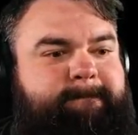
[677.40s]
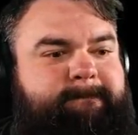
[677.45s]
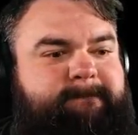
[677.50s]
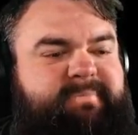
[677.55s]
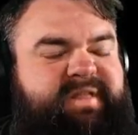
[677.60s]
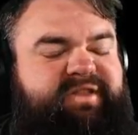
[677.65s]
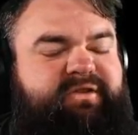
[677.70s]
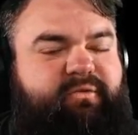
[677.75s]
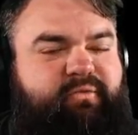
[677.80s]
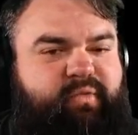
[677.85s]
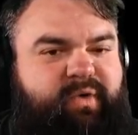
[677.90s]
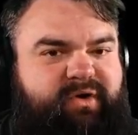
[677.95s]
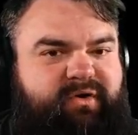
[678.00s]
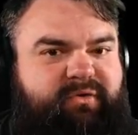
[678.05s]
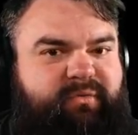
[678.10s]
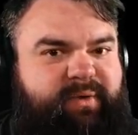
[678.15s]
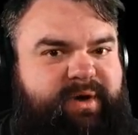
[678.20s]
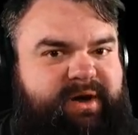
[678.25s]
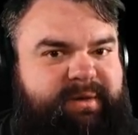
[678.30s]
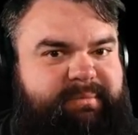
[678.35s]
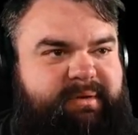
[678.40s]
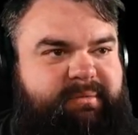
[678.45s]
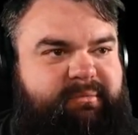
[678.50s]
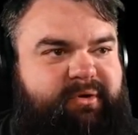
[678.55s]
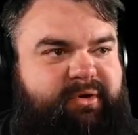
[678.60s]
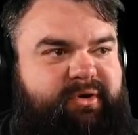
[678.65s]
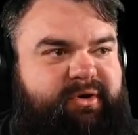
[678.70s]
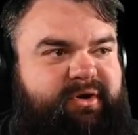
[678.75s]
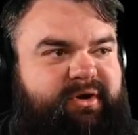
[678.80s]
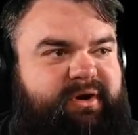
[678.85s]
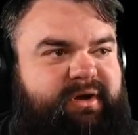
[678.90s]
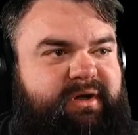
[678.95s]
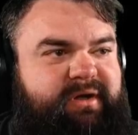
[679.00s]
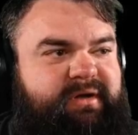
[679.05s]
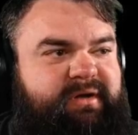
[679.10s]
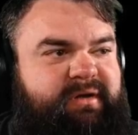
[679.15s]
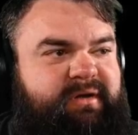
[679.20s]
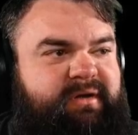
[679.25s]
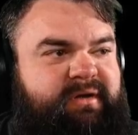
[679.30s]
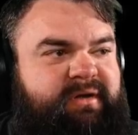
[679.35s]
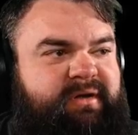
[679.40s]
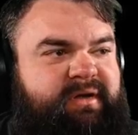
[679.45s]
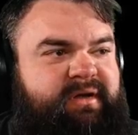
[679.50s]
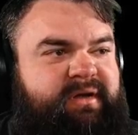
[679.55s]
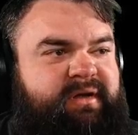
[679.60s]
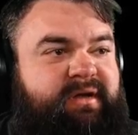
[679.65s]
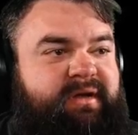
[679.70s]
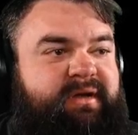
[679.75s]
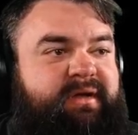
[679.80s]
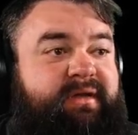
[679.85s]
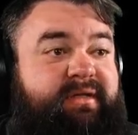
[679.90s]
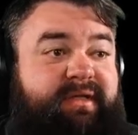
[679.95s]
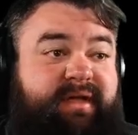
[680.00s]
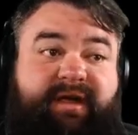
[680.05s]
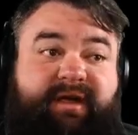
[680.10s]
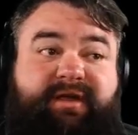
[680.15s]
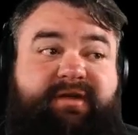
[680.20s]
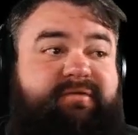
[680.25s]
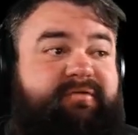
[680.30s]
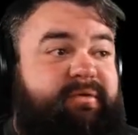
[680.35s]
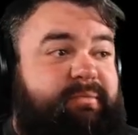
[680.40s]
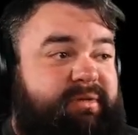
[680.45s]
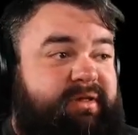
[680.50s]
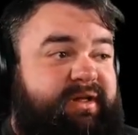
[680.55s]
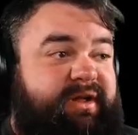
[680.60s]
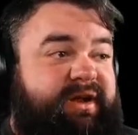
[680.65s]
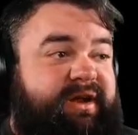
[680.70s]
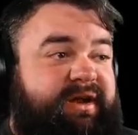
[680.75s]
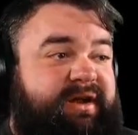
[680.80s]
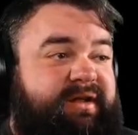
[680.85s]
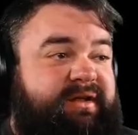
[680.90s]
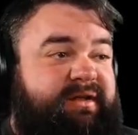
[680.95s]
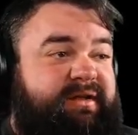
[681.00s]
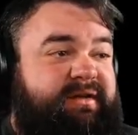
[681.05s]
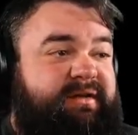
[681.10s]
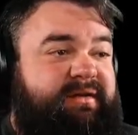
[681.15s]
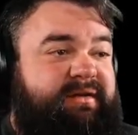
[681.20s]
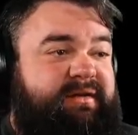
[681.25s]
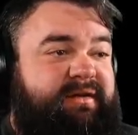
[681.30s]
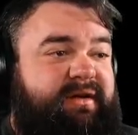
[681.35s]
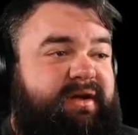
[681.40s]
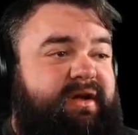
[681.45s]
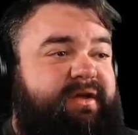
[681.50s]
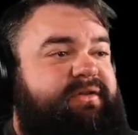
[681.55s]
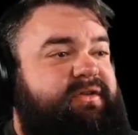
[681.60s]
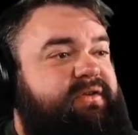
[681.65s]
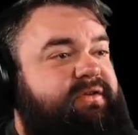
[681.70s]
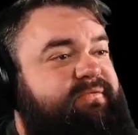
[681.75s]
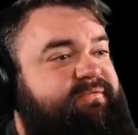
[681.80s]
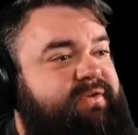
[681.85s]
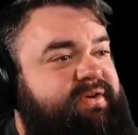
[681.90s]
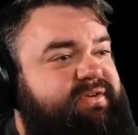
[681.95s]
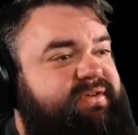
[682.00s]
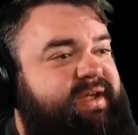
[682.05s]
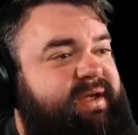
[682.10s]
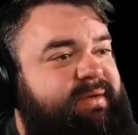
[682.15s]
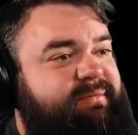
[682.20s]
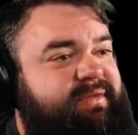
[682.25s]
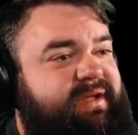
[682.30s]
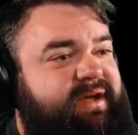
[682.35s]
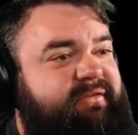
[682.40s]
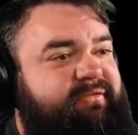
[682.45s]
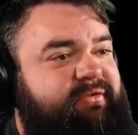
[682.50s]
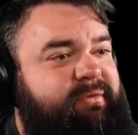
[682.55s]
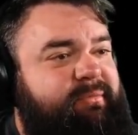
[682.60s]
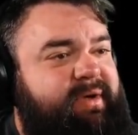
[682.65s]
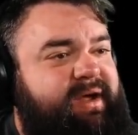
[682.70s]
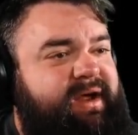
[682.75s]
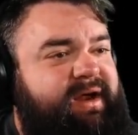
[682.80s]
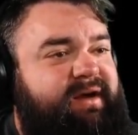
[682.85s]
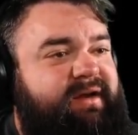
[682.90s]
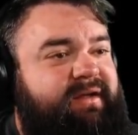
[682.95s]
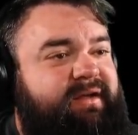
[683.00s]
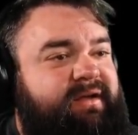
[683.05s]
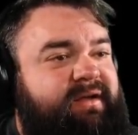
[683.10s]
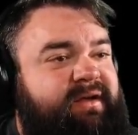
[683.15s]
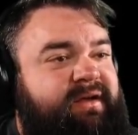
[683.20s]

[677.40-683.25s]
It's the worst way to be murdered. Thank you for playing. Oh, this is the first game they ever made.